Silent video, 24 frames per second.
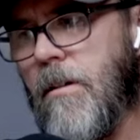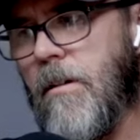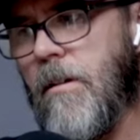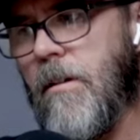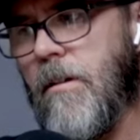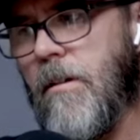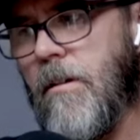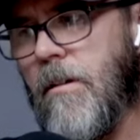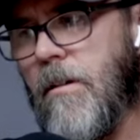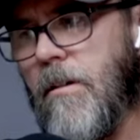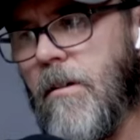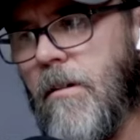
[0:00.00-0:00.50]

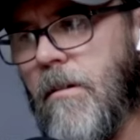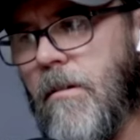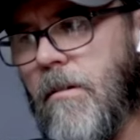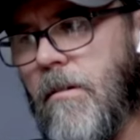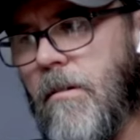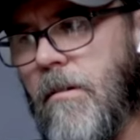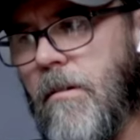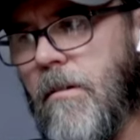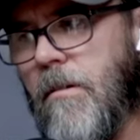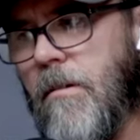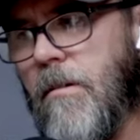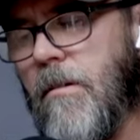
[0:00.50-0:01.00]

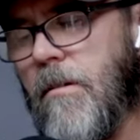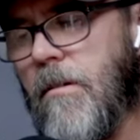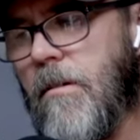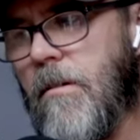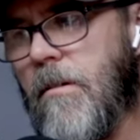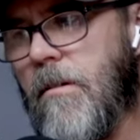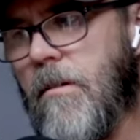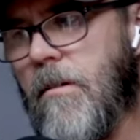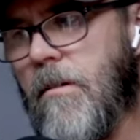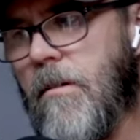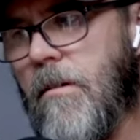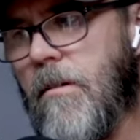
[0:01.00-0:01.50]

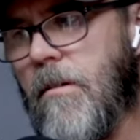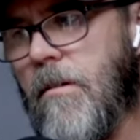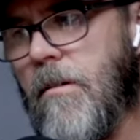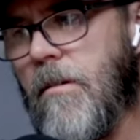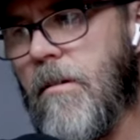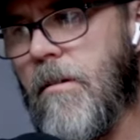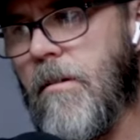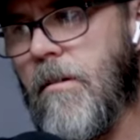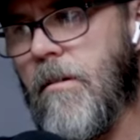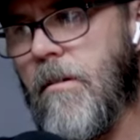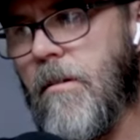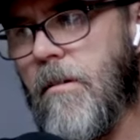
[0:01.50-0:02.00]

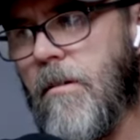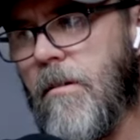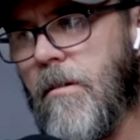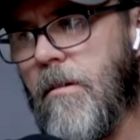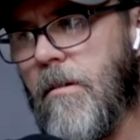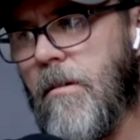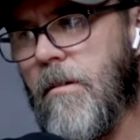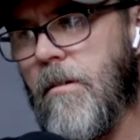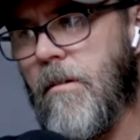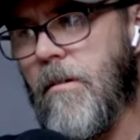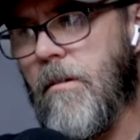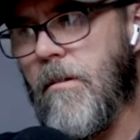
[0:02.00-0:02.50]

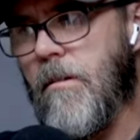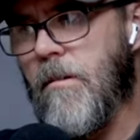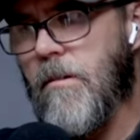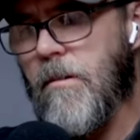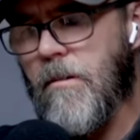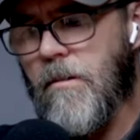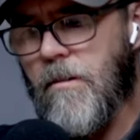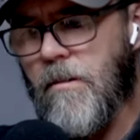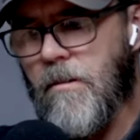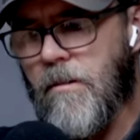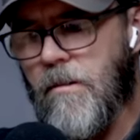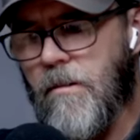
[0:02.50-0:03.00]

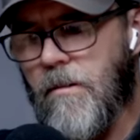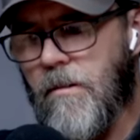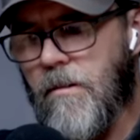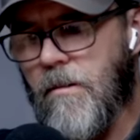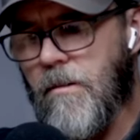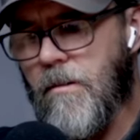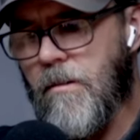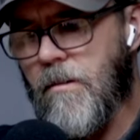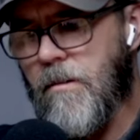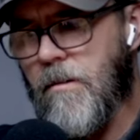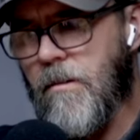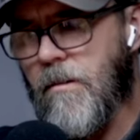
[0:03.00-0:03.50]

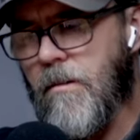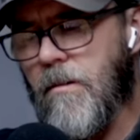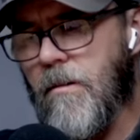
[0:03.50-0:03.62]
This person isn't speaking.